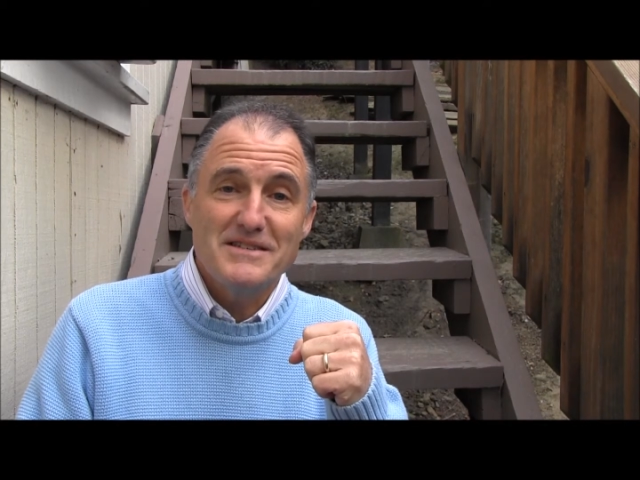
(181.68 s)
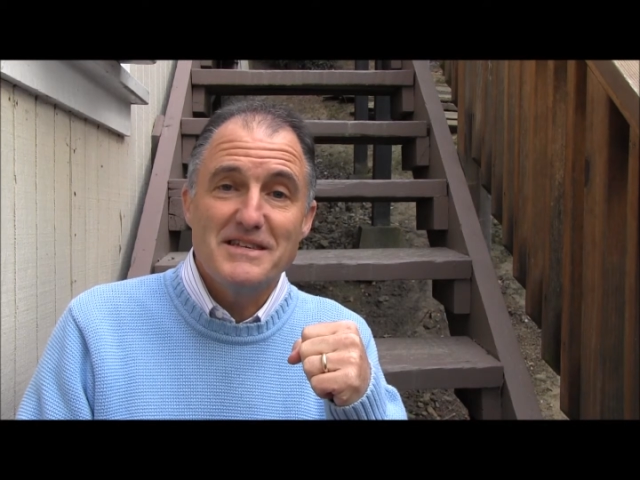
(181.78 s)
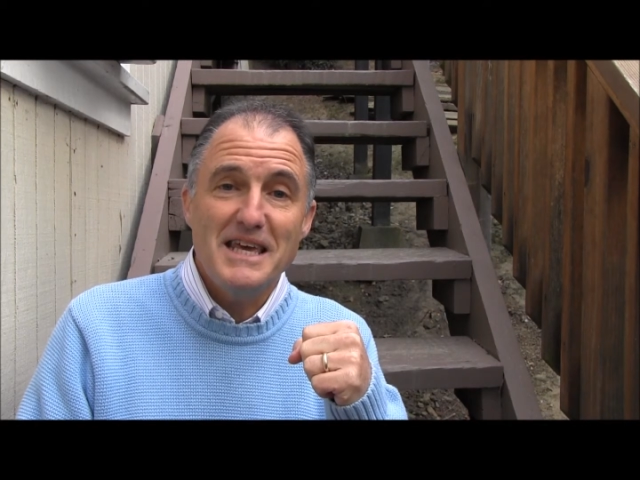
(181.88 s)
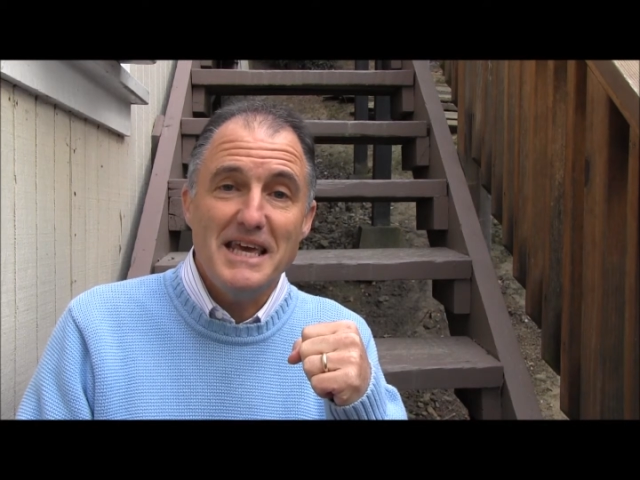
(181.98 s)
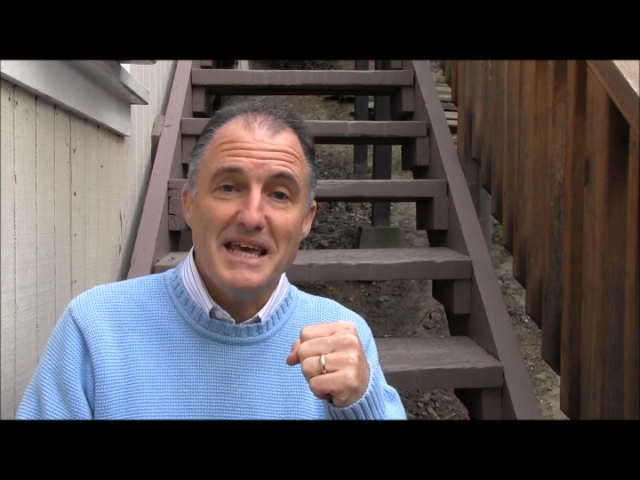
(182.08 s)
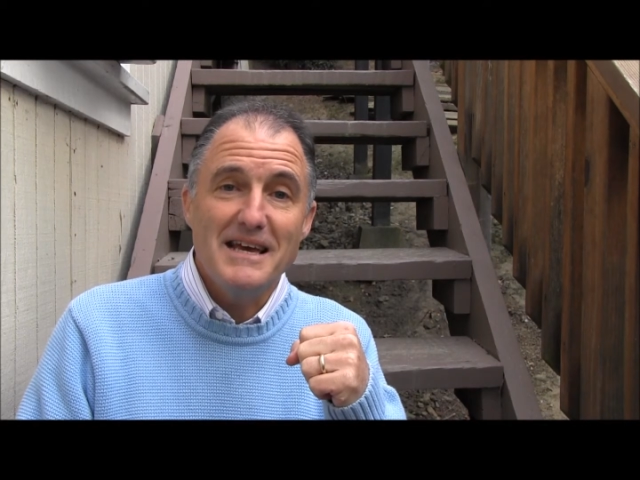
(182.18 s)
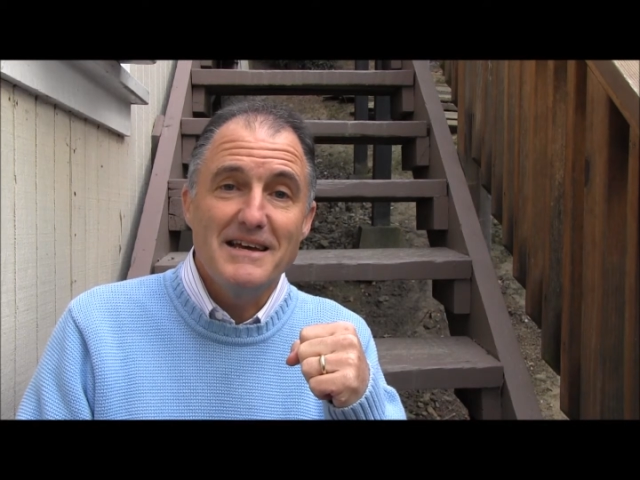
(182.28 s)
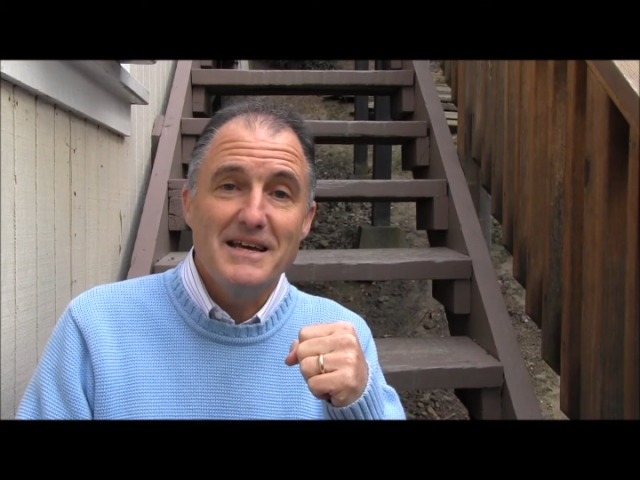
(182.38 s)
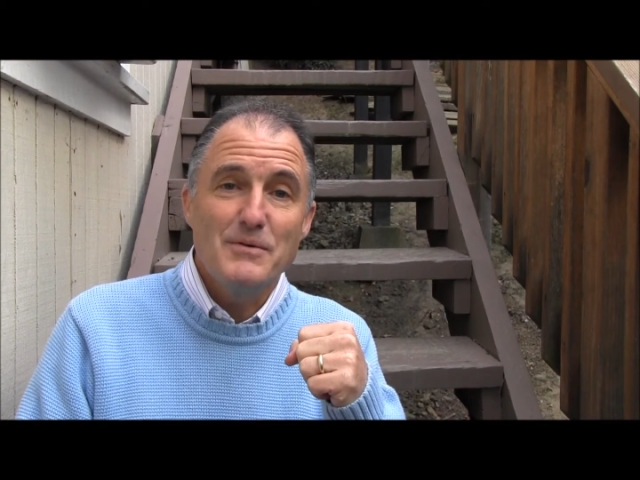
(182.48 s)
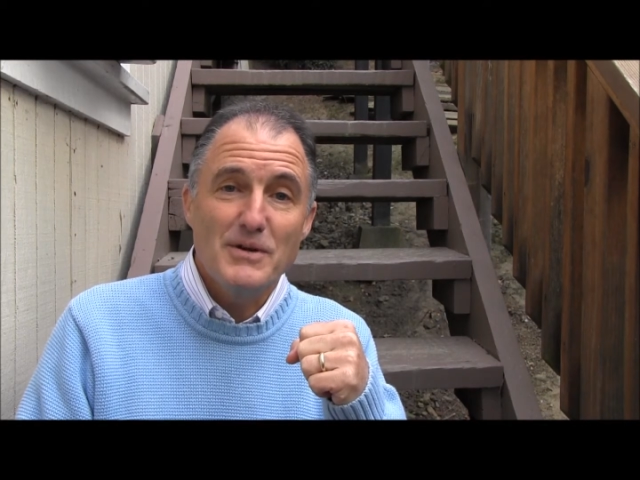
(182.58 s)
is key
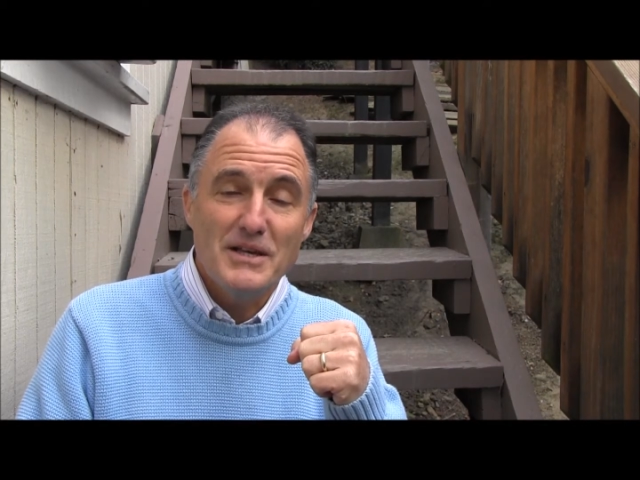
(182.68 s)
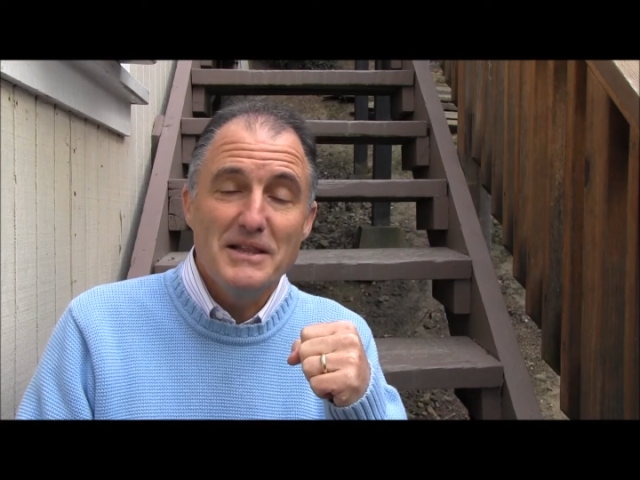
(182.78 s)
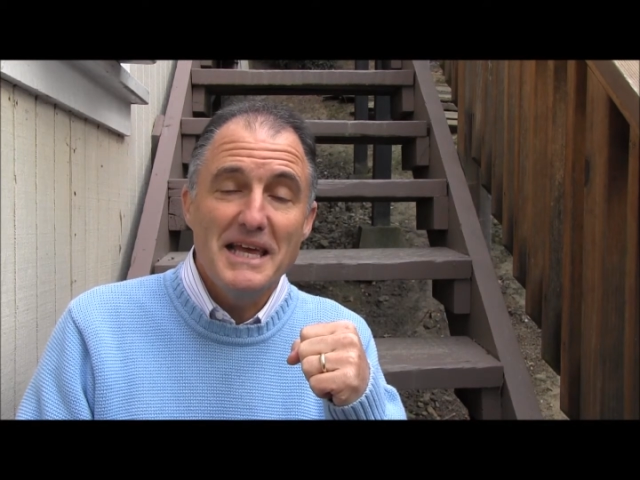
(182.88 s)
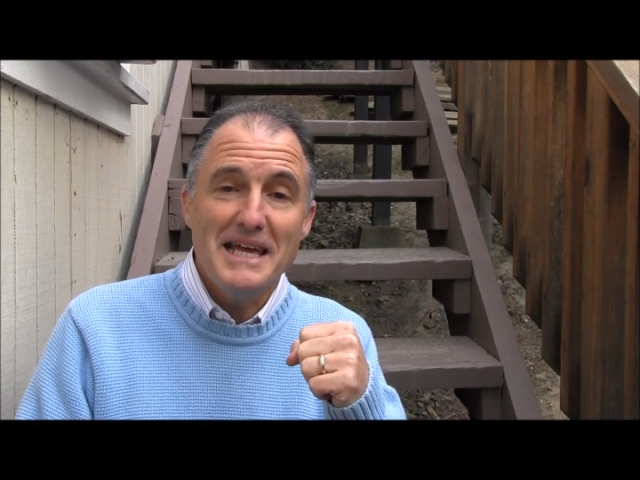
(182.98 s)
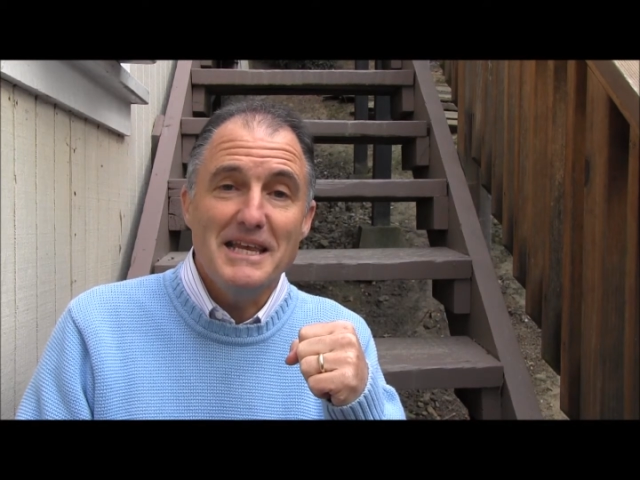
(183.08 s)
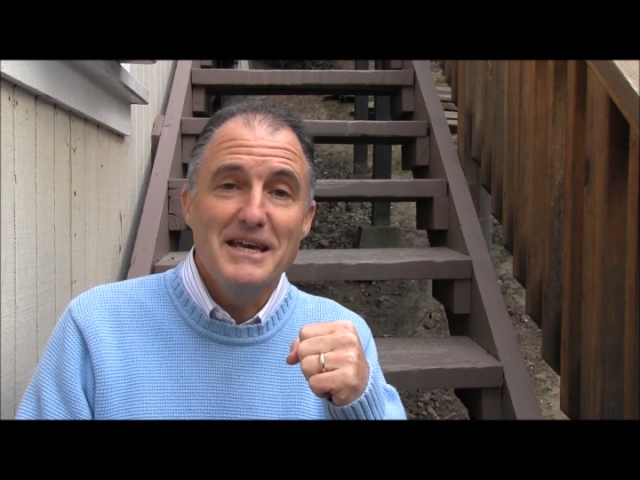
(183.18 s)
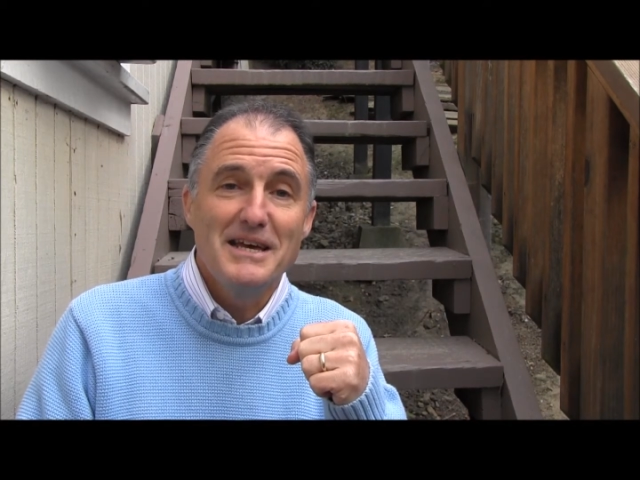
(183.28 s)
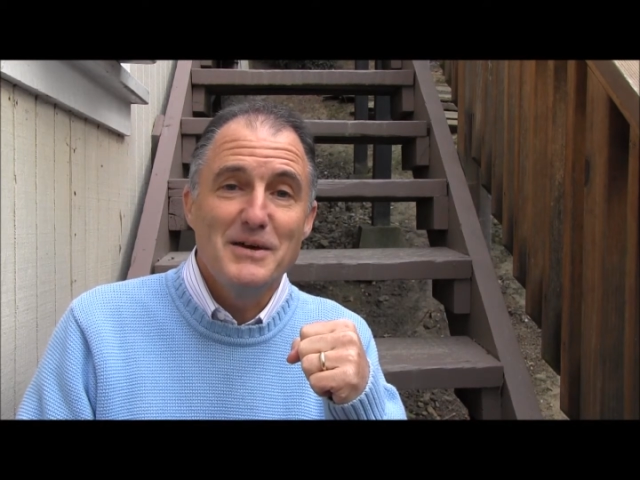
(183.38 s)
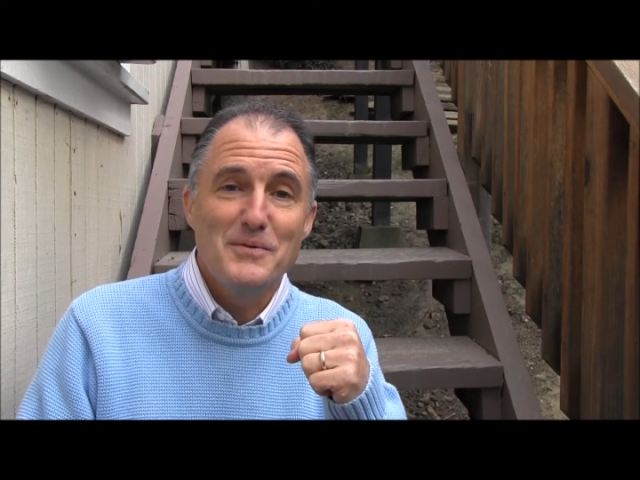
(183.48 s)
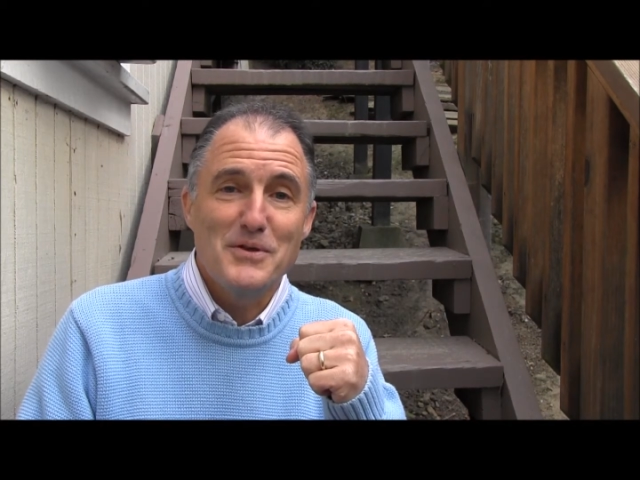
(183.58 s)
when you lead
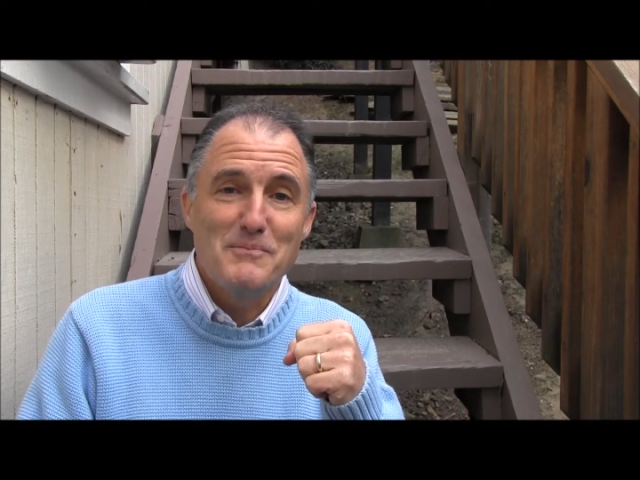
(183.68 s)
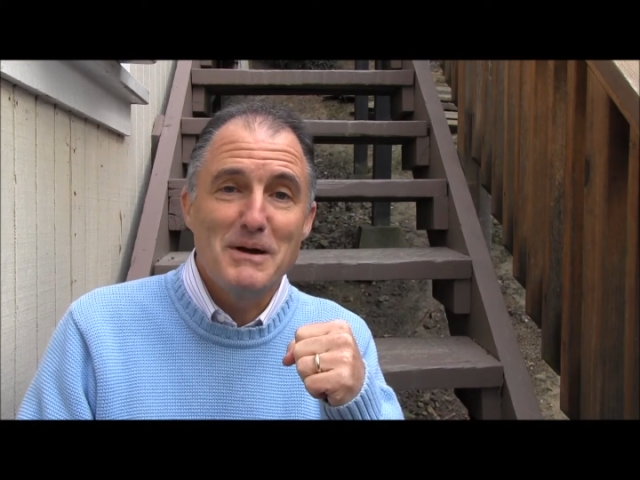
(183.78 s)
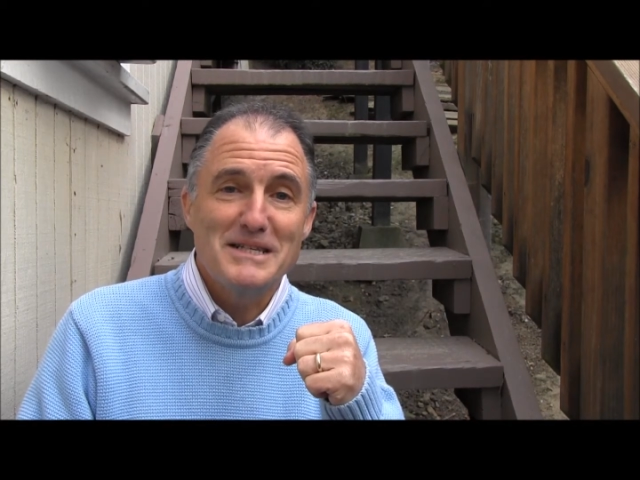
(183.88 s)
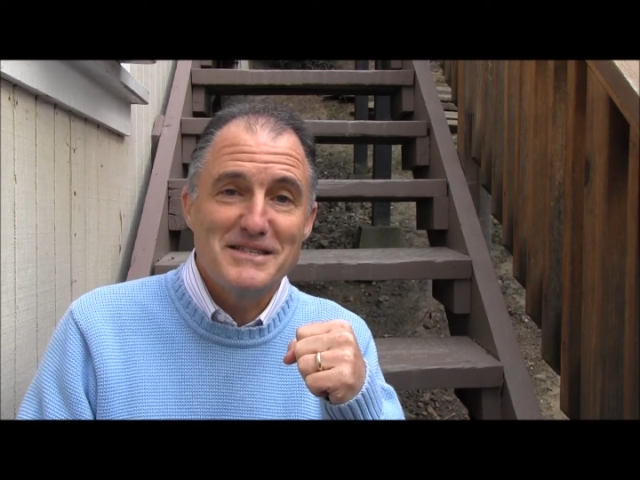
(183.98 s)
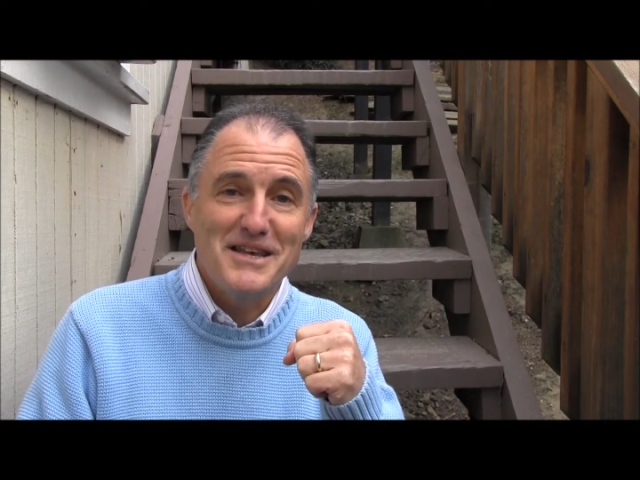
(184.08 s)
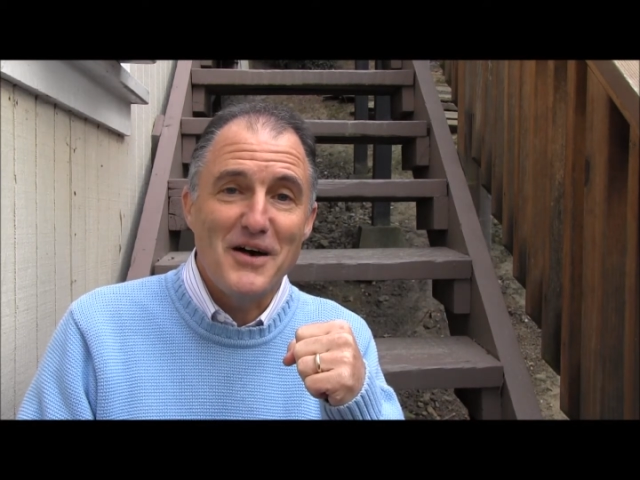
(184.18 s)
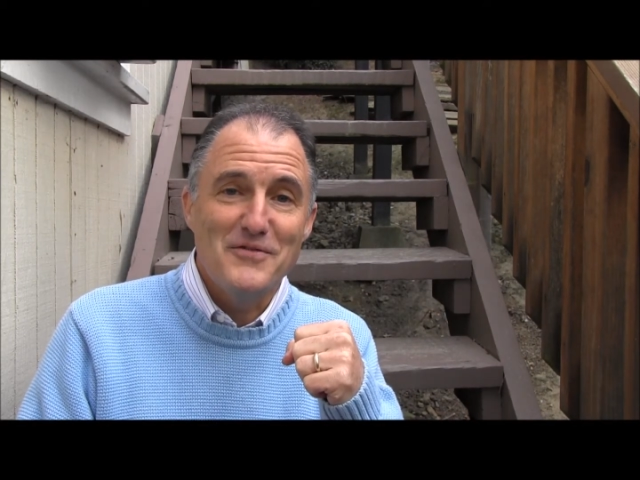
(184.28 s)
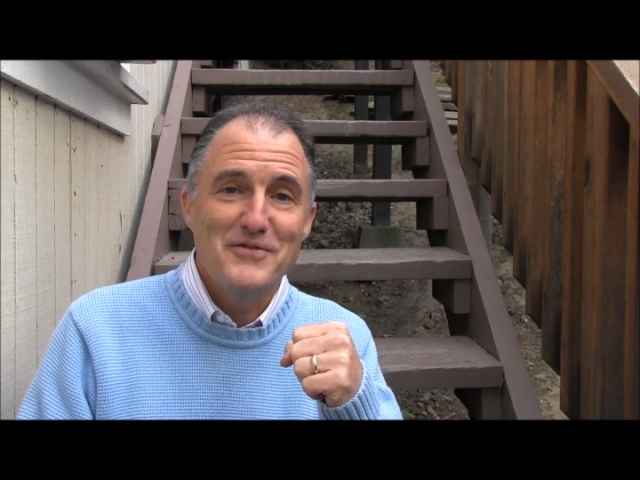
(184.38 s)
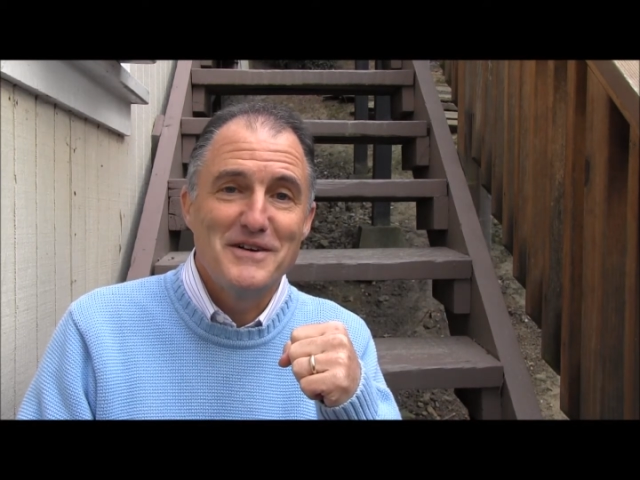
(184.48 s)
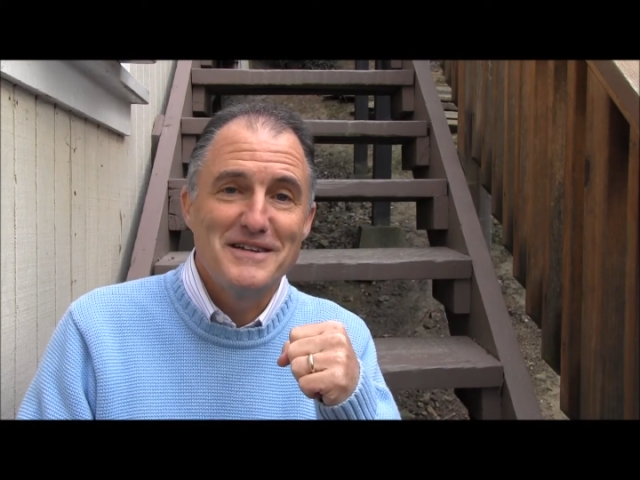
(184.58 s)
with your best
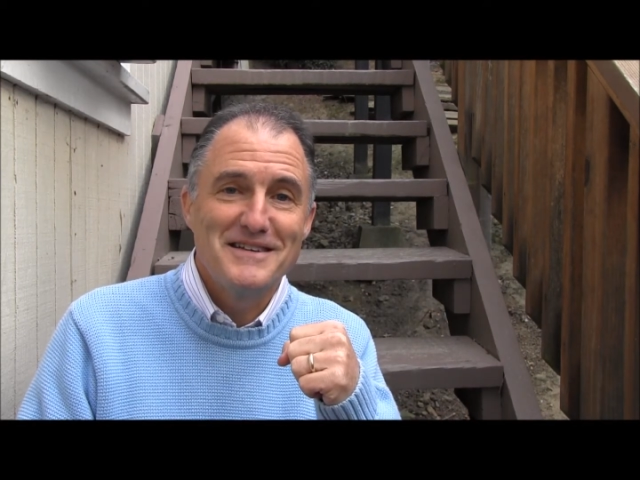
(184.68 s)
self.